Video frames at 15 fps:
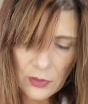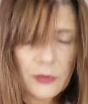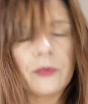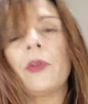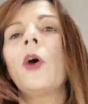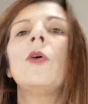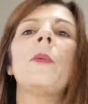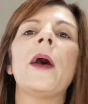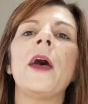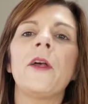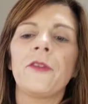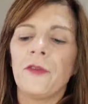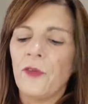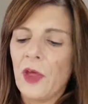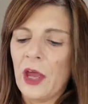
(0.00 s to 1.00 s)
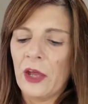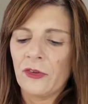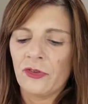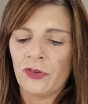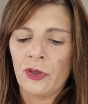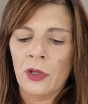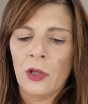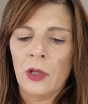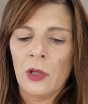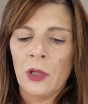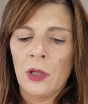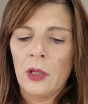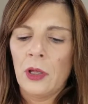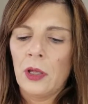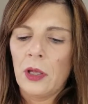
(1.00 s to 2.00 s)
Flash.
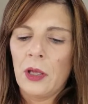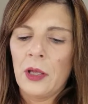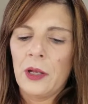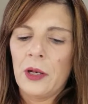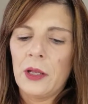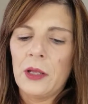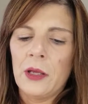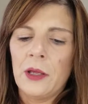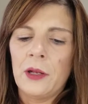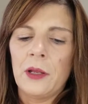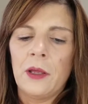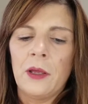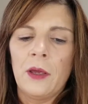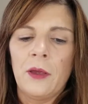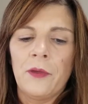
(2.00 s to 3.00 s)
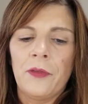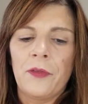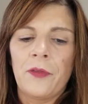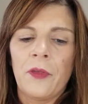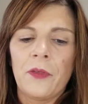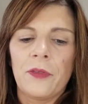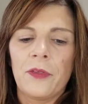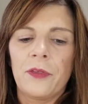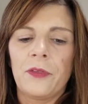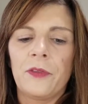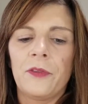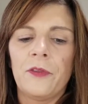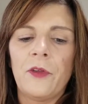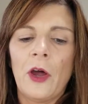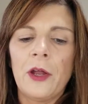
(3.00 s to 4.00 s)
And it is
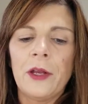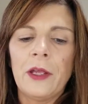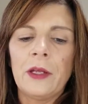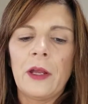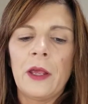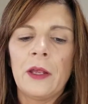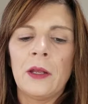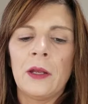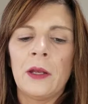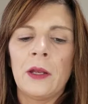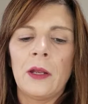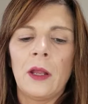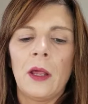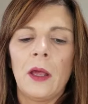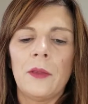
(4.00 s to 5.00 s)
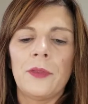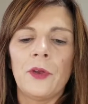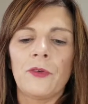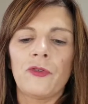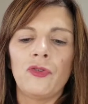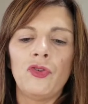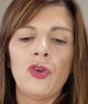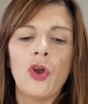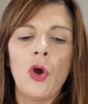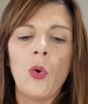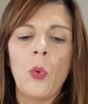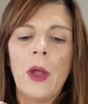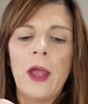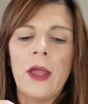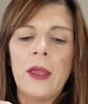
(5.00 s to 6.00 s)
stunning. And there's no
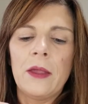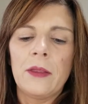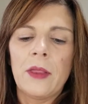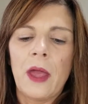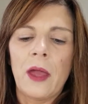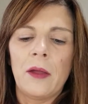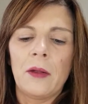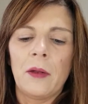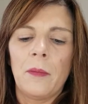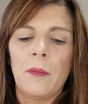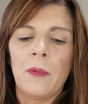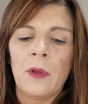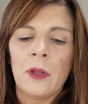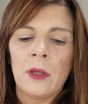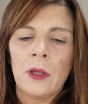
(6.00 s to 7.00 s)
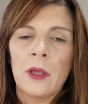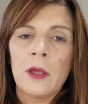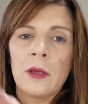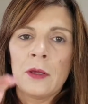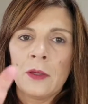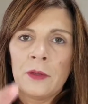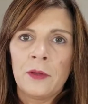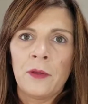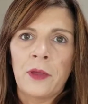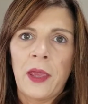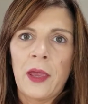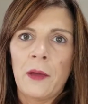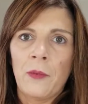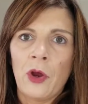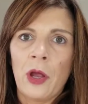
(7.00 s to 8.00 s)
way that the
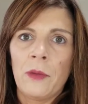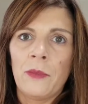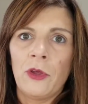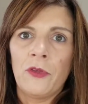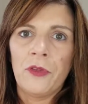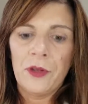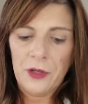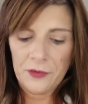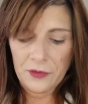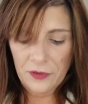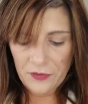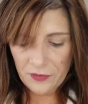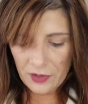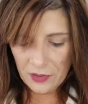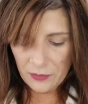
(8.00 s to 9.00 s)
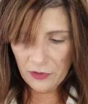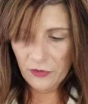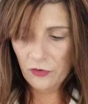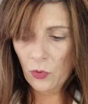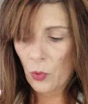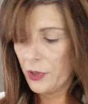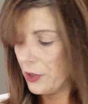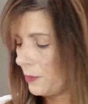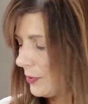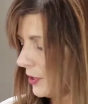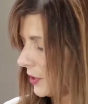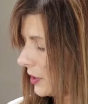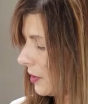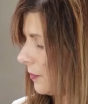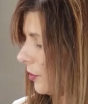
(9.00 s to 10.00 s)
camera I'm using at this time is going to
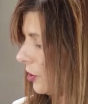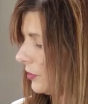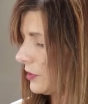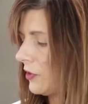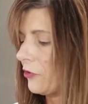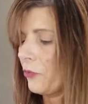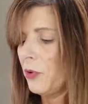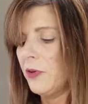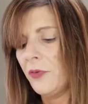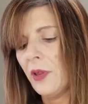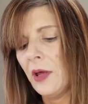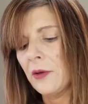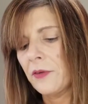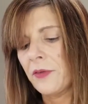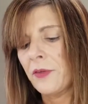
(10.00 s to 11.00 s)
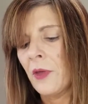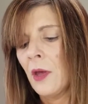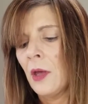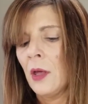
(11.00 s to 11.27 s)
pick up on these reflex.